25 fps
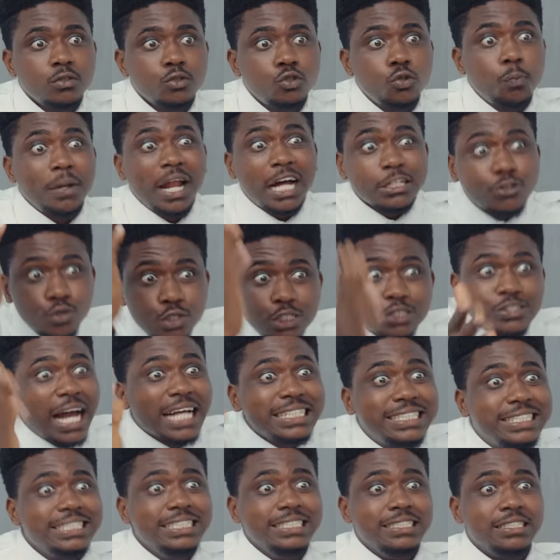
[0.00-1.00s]
So better do the
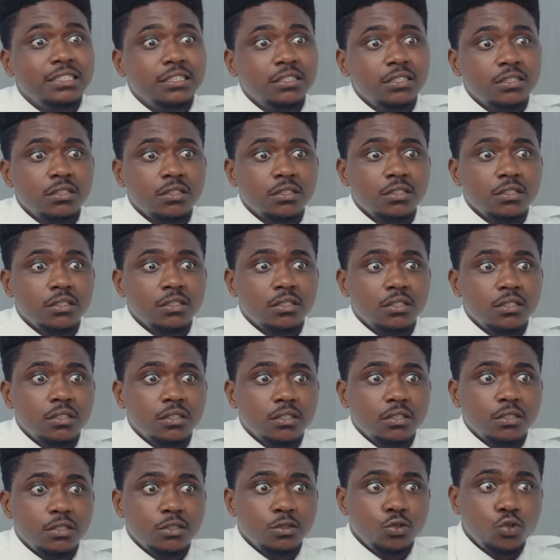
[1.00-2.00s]
right thing.
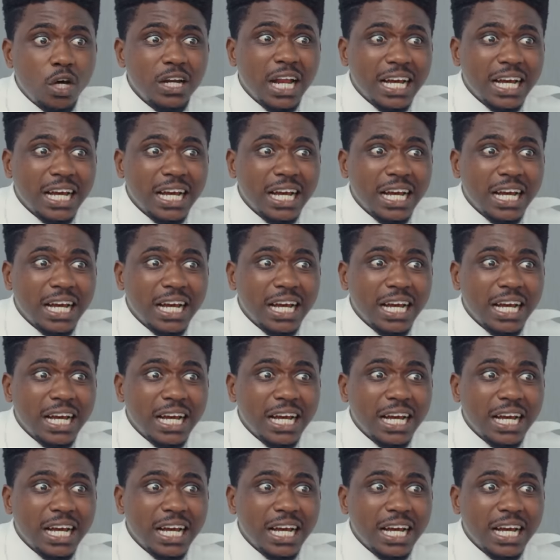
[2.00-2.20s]
Do you